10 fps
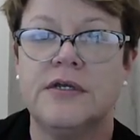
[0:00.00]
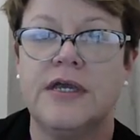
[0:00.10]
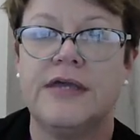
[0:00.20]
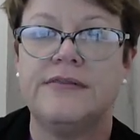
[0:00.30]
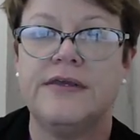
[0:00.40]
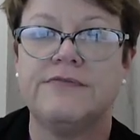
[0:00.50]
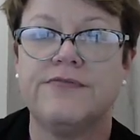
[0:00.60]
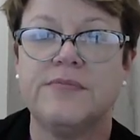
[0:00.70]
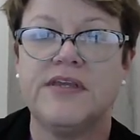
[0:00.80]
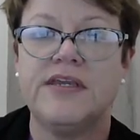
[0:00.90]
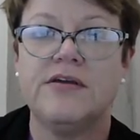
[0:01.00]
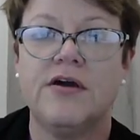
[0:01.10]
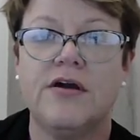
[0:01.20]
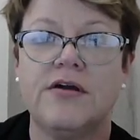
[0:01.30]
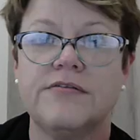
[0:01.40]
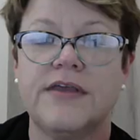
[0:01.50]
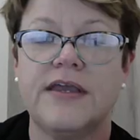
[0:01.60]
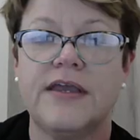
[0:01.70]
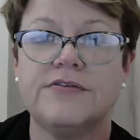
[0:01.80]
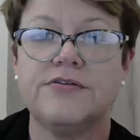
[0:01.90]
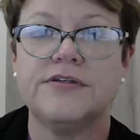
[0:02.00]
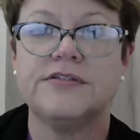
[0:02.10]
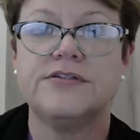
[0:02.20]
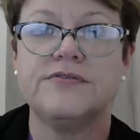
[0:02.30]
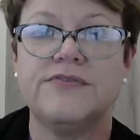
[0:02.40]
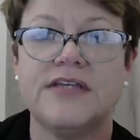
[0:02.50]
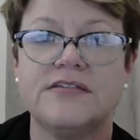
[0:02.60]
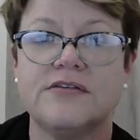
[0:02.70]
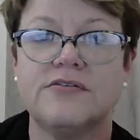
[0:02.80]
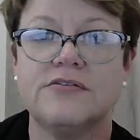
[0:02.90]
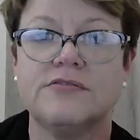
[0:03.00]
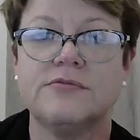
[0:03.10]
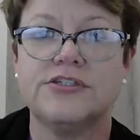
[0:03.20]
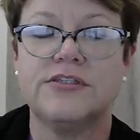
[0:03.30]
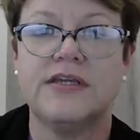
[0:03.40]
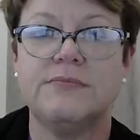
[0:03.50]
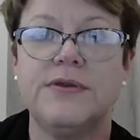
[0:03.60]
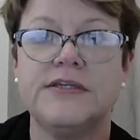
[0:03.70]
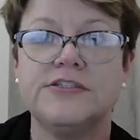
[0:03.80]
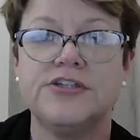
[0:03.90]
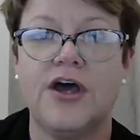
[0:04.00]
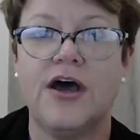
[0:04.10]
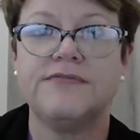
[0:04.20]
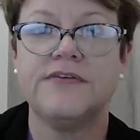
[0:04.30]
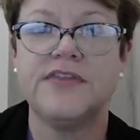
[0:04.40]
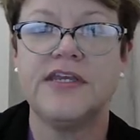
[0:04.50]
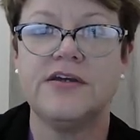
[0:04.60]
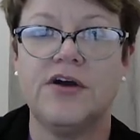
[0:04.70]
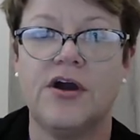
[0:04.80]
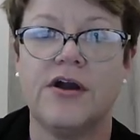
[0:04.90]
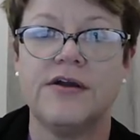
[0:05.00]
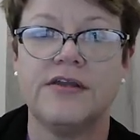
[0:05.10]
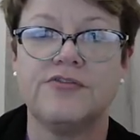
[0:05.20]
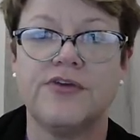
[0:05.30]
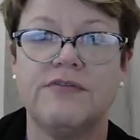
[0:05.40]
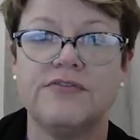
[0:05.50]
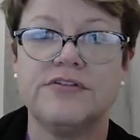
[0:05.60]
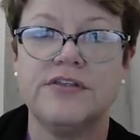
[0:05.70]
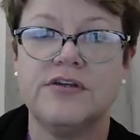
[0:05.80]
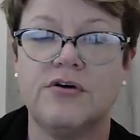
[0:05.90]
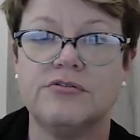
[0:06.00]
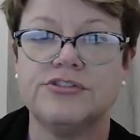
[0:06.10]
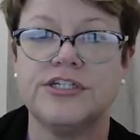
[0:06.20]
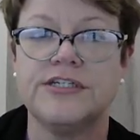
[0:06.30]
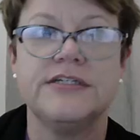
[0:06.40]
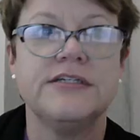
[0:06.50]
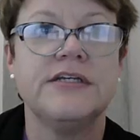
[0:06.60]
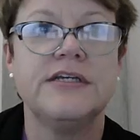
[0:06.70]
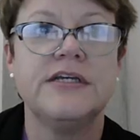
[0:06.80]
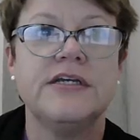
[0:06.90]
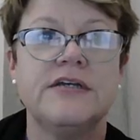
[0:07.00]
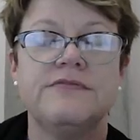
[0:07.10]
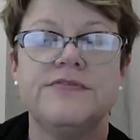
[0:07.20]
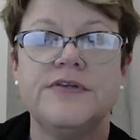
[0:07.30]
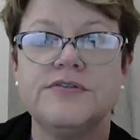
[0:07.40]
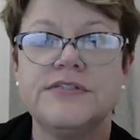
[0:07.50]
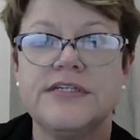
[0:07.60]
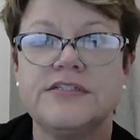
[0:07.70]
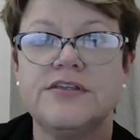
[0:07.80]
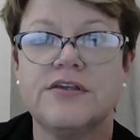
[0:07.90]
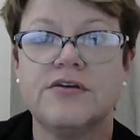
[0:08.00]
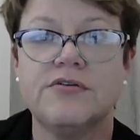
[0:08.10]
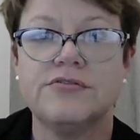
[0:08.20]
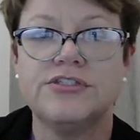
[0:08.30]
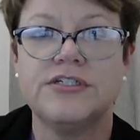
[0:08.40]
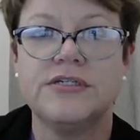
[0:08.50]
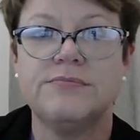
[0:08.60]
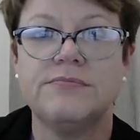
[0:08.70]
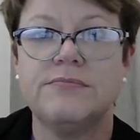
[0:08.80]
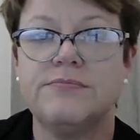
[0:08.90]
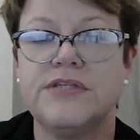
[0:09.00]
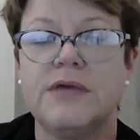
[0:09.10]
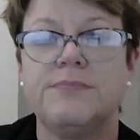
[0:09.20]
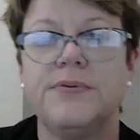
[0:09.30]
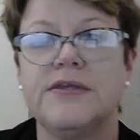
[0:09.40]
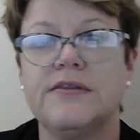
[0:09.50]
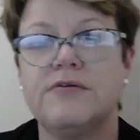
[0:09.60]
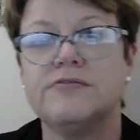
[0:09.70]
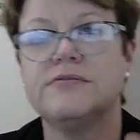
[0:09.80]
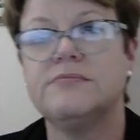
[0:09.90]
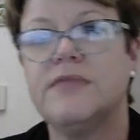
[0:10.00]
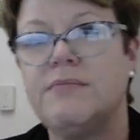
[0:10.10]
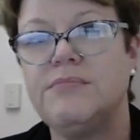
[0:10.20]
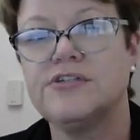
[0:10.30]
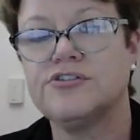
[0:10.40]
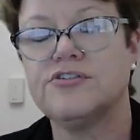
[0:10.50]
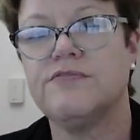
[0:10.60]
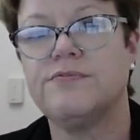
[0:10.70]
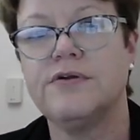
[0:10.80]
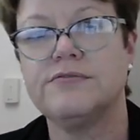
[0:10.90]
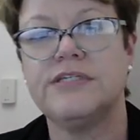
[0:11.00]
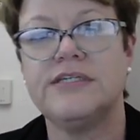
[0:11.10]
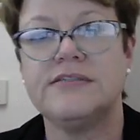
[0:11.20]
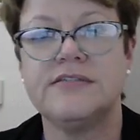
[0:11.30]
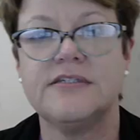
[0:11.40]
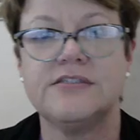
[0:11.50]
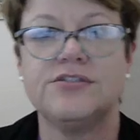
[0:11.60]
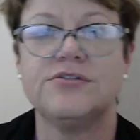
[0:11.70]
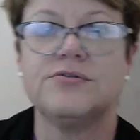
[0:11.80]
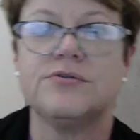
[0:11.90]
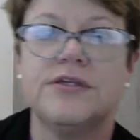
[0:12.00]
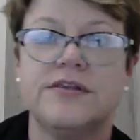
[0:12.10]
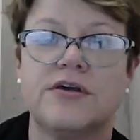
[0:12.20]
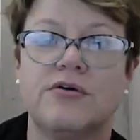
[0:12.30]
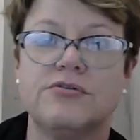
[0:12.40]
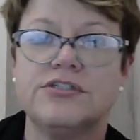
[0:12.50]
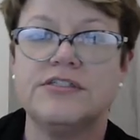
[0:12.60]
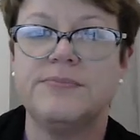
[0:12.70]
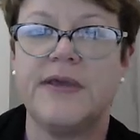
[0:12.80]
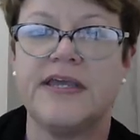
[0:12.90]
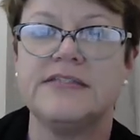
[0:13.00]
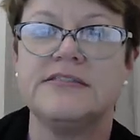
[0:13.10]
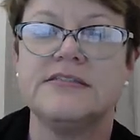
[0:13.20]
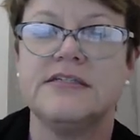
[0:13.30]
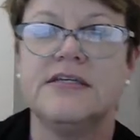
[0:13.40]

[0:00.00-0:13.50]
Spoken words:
And then from the ER, they enter into vesicles, which then pinch off of the ER and travel to the Golgi, fusing to the Golgi and dumping that mixture of proteins into the Golgi space.